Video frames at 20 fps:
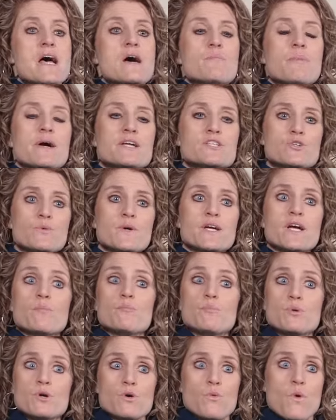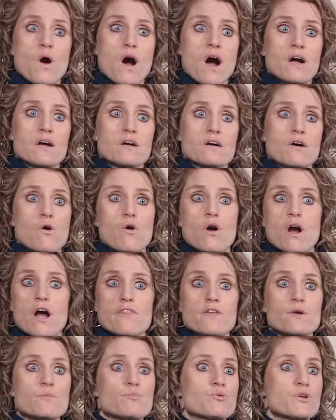By doing a book walk or
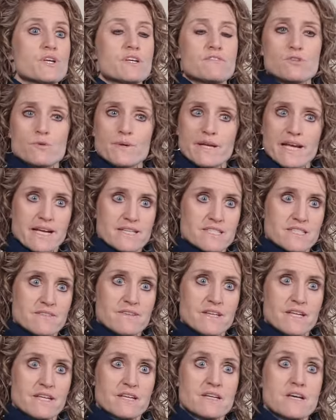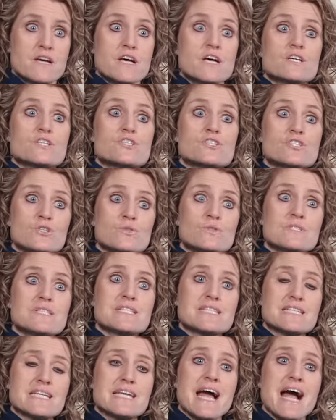other previewing activity, students
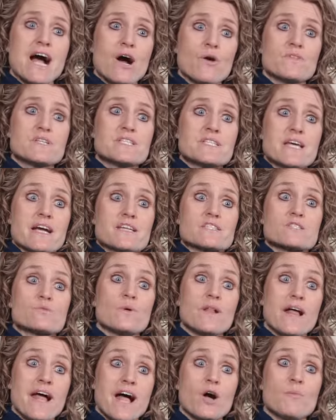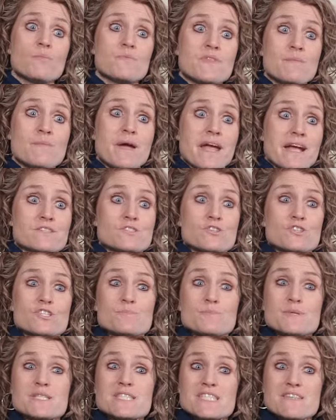see how the text will help them answer
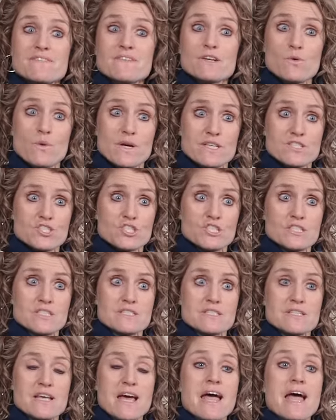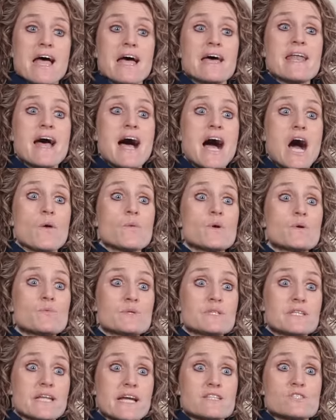specific questions and how it
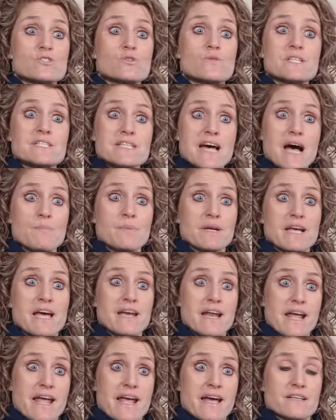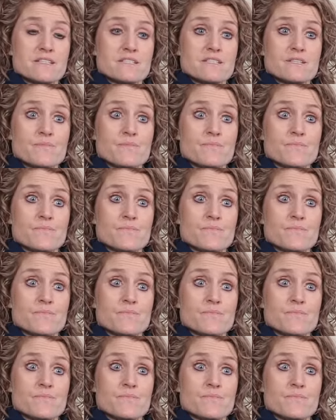relates to the topic at hand.